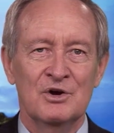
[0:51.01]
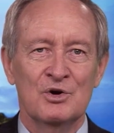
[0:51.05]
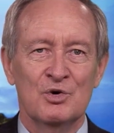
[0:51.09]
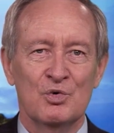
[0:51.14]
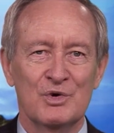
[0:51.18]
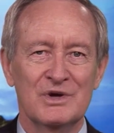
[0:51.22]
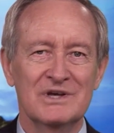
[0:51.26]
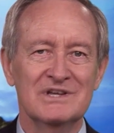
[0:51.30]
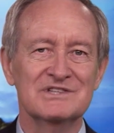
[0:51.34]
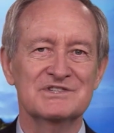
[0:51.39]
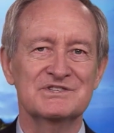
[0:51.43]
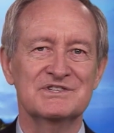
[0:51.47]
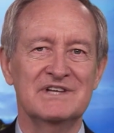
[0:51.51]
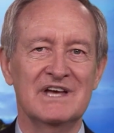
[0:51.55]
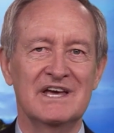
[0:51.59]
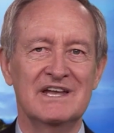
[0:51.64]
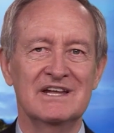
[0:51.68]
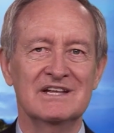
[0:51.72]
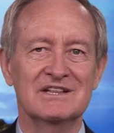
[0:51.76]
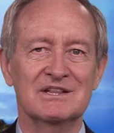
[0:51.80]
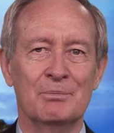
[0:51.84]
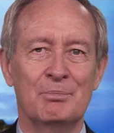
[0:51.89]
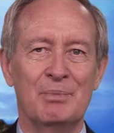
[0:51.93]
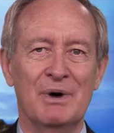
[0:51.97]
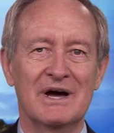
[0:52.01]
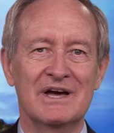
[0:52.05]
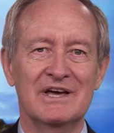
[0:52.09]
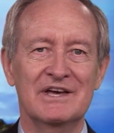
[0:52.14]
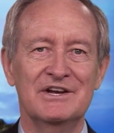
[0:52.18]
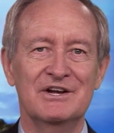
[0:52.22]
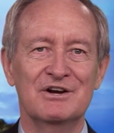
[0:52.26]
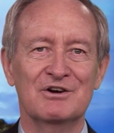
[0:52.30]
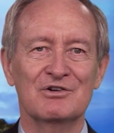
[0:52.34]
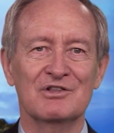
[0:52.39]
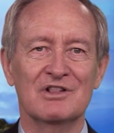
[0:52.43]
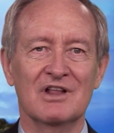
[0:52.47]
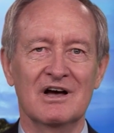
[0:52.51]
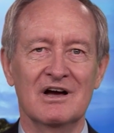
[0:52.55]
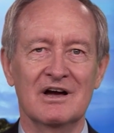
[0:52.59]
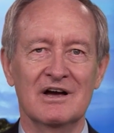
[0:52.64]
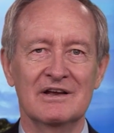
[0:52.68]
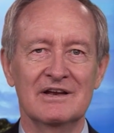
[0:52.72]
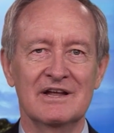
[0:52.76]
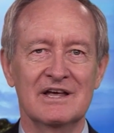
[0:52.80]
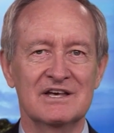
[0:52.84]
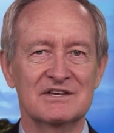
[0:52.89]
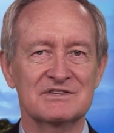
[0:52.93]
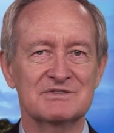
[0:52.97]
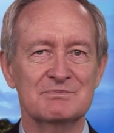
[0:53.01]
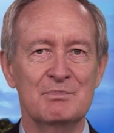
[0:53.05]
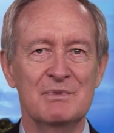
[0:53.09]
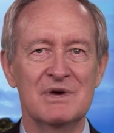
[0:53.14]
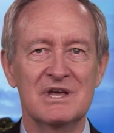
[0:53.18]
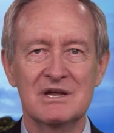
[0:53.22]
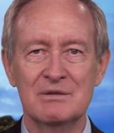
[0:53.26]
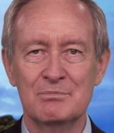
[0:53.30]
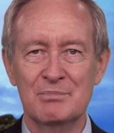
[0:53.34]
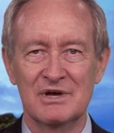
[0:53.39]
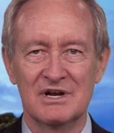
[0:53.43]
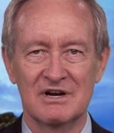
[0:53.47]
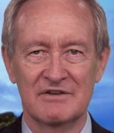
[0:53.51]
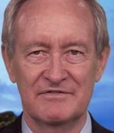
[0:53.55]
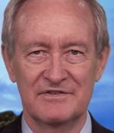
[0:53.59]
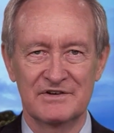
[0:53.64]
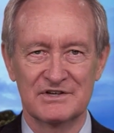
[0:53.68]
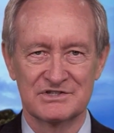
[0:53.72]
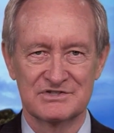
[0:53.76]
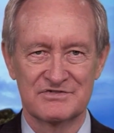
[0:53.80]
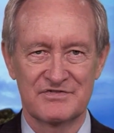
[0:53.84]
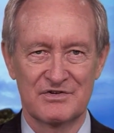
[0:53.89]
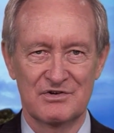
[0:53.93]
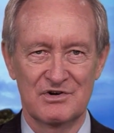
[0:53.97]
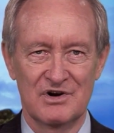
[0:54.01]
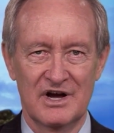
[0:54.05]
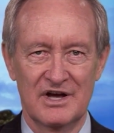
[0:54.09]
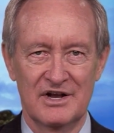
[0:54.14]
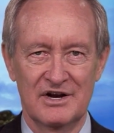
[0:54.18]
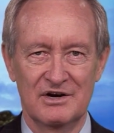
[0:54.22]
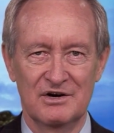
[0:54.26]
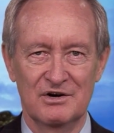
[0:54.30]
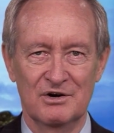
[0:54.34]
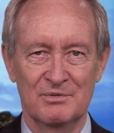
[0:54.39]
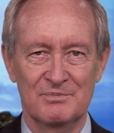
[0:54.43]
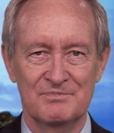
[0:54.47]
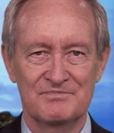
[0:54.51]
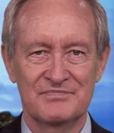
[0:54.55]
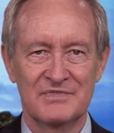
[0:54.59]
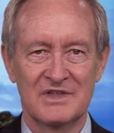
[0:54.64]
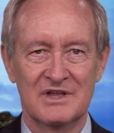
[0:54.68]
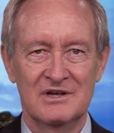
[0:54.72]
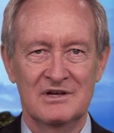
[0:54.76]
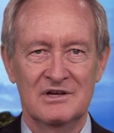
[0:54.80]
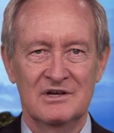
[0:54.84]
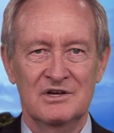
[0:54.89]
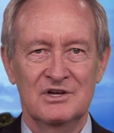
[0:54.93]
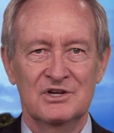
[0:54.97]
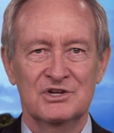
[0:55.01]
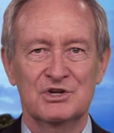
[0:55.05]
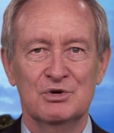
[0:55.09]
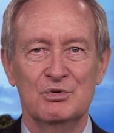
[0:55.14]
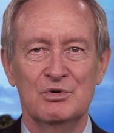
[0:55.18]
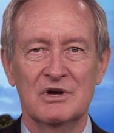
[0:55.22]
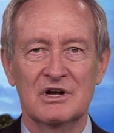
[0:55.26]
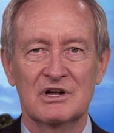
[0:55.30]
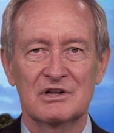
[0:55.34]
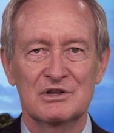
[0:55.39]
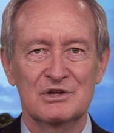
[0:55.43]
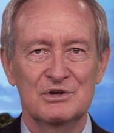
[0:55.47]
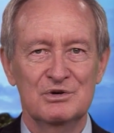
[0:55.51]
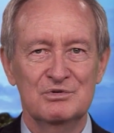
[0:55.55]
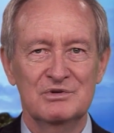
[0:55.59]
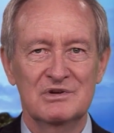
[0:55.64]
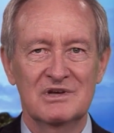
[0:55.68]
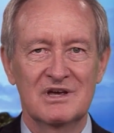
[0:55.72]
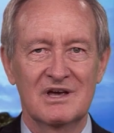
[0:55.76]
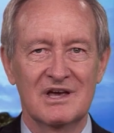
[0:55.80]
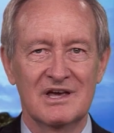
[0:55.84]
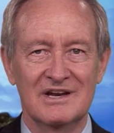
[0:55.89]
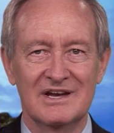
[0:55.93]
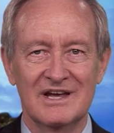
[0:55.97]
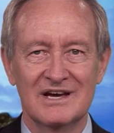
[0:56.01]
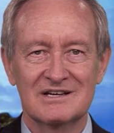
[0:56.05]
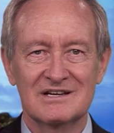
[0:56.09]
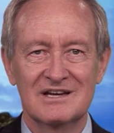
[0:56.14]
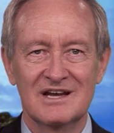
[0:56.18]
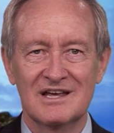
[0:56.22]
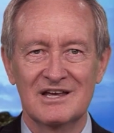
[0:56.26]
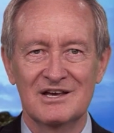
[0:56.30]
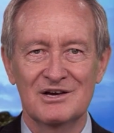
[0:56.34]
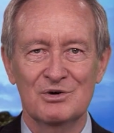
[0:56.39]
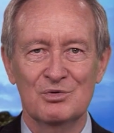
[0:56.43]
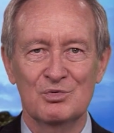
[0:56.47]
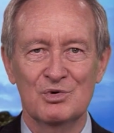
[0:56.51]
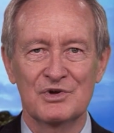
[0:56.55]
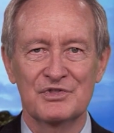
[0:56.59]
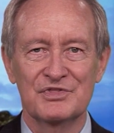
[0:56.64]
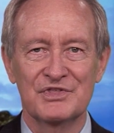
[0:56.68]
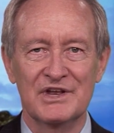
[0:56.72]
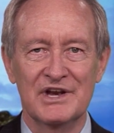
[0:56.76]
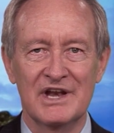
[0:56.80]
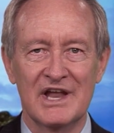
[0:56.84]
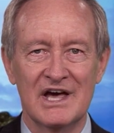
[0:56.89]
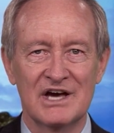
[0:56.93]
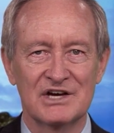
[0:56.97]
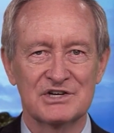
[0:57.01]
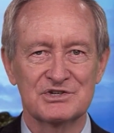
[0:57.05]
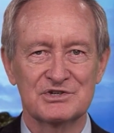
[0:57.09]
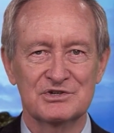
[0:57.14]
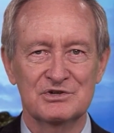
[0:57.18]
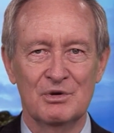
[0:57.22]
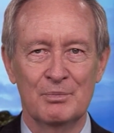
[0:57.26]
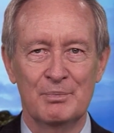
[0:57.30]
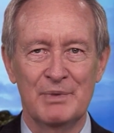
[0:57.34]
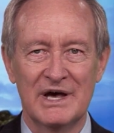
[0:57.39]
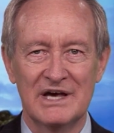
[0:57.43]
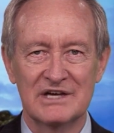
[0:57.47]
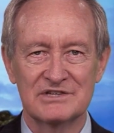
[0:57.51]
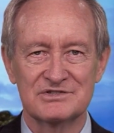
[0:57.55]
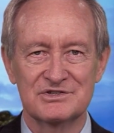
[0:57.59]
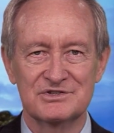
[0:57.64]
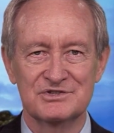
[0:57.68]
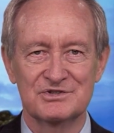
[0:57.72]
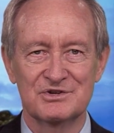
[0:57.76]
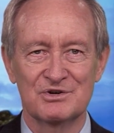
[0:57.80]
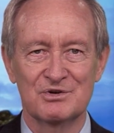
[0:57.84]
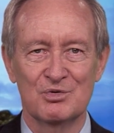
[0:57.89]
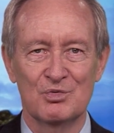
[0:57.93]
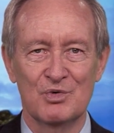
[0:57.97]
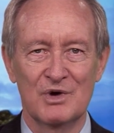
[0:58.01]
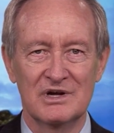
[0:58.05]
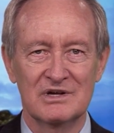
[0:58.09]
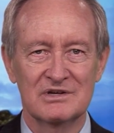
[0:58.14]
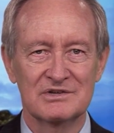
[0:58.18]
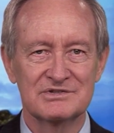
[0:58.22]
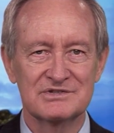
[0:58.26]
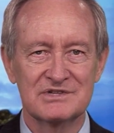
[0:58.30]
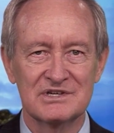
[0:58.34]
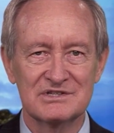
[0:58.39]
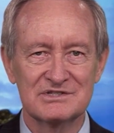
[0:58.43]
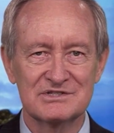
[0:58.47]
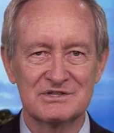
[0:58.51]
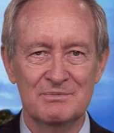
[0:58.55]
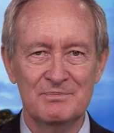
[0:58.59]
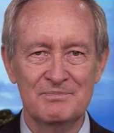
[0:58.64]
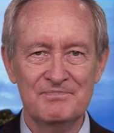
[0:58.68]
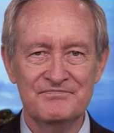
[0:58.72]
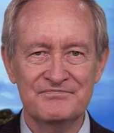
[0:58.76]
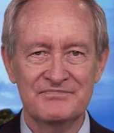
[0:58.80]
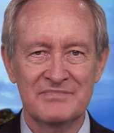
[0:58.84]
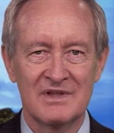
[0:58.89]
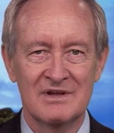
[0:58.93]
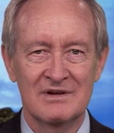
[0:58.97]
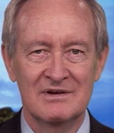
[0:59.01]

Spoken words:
Reinstating the Pioneer Line has many benefits for Idaho, to include connecting it with the national passenger rail system,